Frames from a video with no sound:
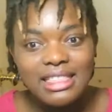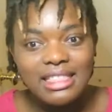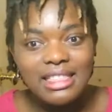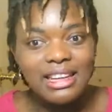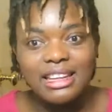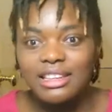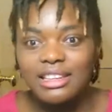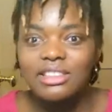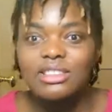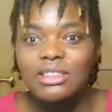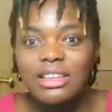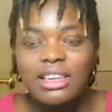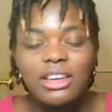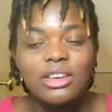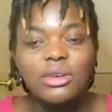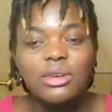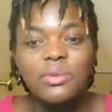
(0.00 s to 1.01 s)
then I need to
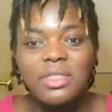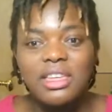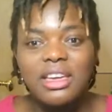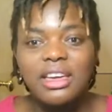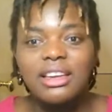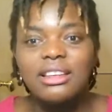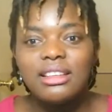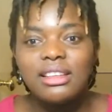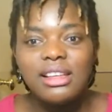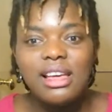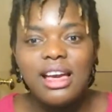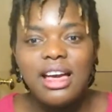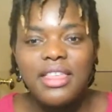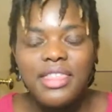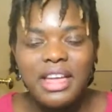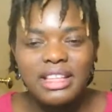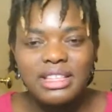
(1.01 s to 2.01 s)
get on with it.
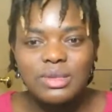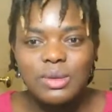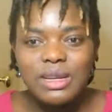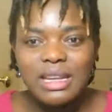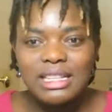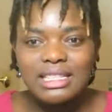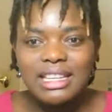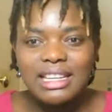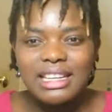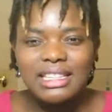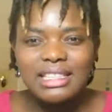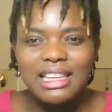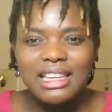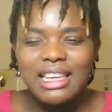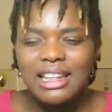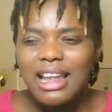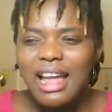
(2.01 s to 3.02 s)
And that's when I started
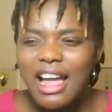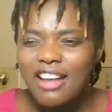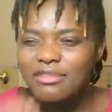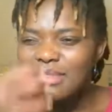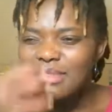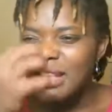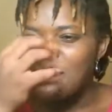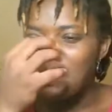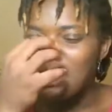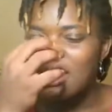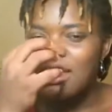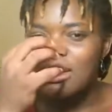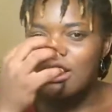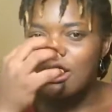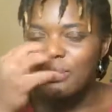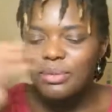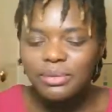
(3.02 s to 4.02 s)
digging. I have my waking
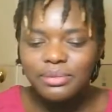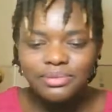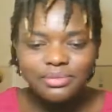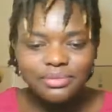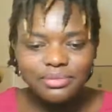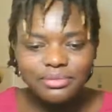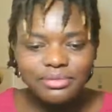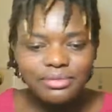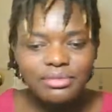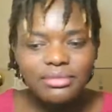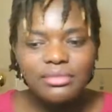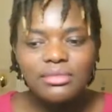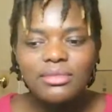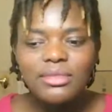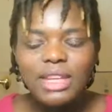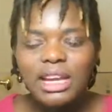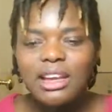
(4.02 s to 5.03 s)
up
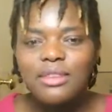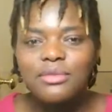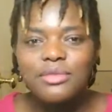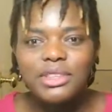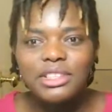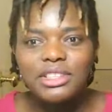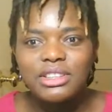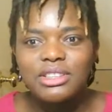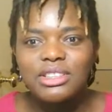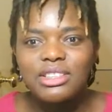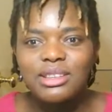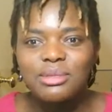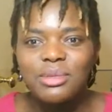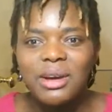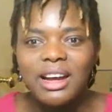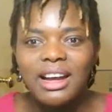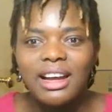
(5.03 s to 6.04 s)
video
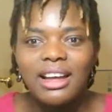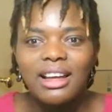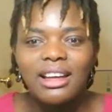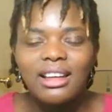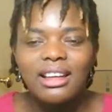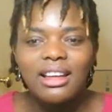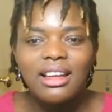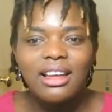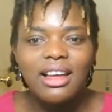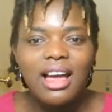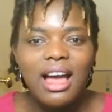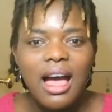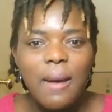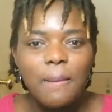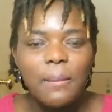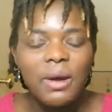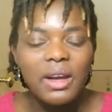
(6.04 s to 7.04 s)
somewhere.
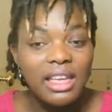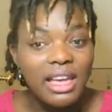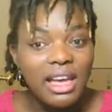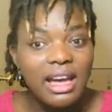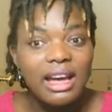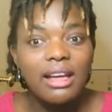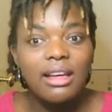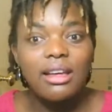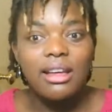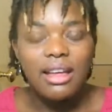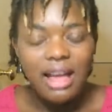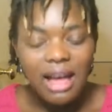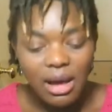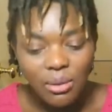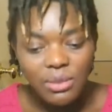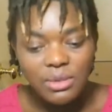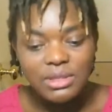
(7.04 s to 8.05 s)
But yeah,
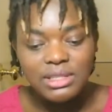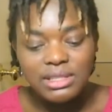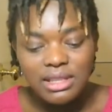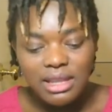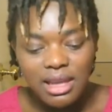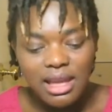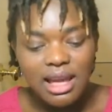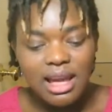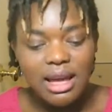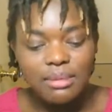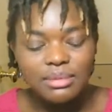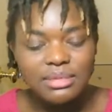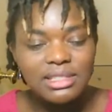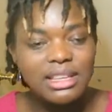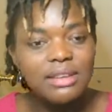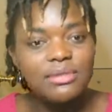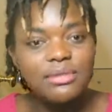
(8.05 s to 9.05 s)
I would say I'm
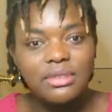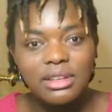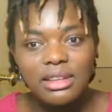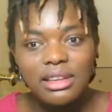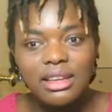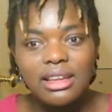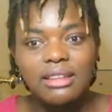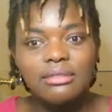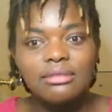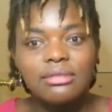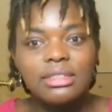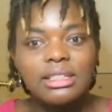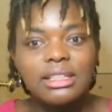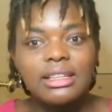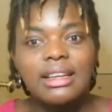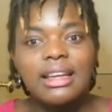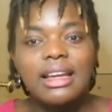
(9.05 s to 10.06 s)
definitely
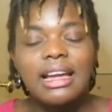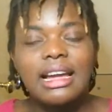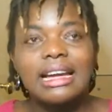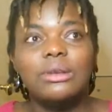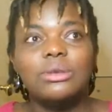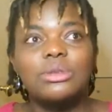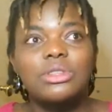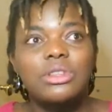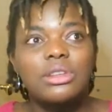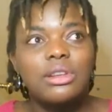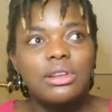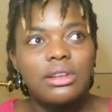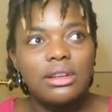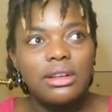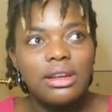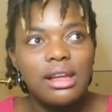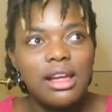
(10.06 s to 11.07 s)
out
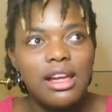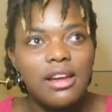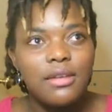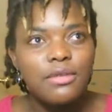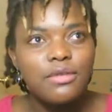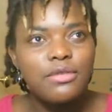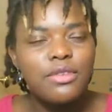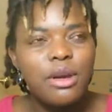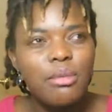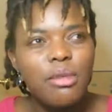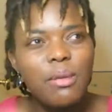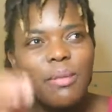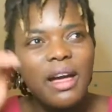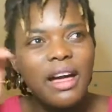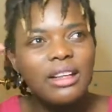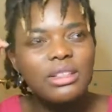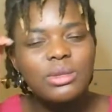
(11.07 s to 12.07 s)
from
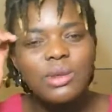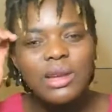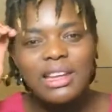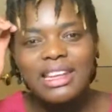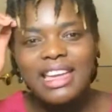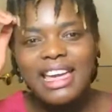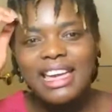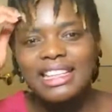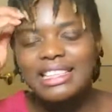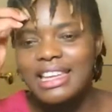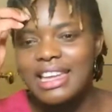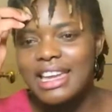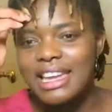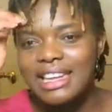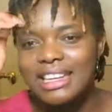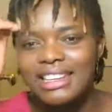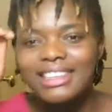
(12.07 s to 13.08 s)
about
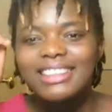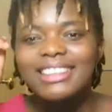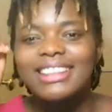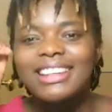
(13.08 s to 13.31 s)
2018,